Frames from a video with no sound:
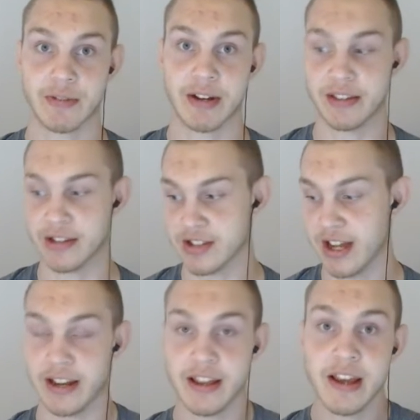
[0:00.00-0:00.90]
the right to
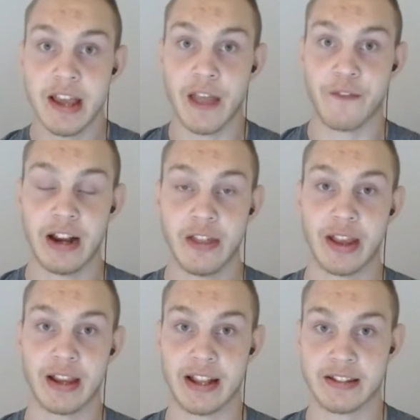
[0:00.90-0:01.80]
decide. If
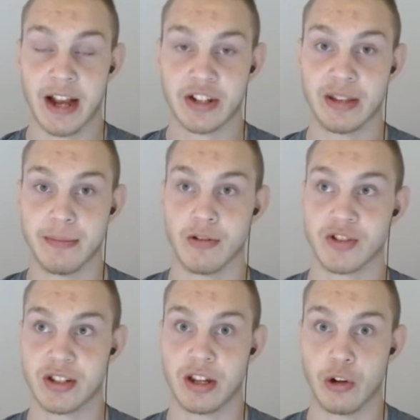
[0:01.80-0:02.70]
anything, it's actually the
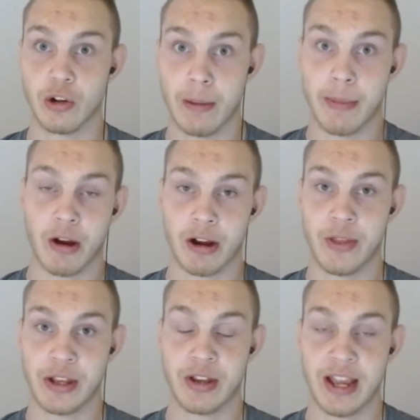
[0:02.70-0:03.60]
most you know American
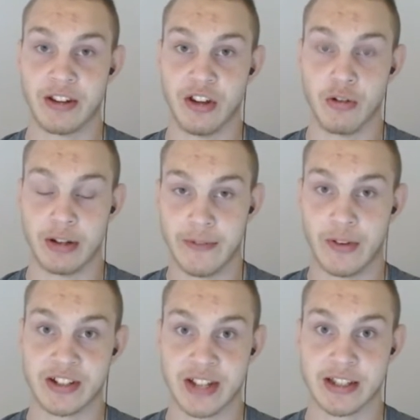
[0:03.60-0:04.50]
thing you can do,
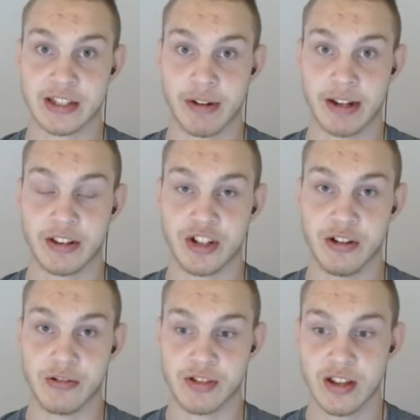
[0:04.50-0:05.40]
giving states the right to
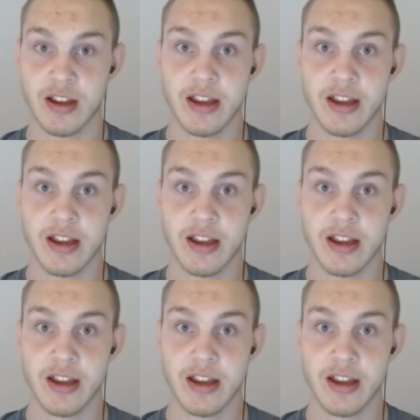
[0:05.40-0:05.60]
choose.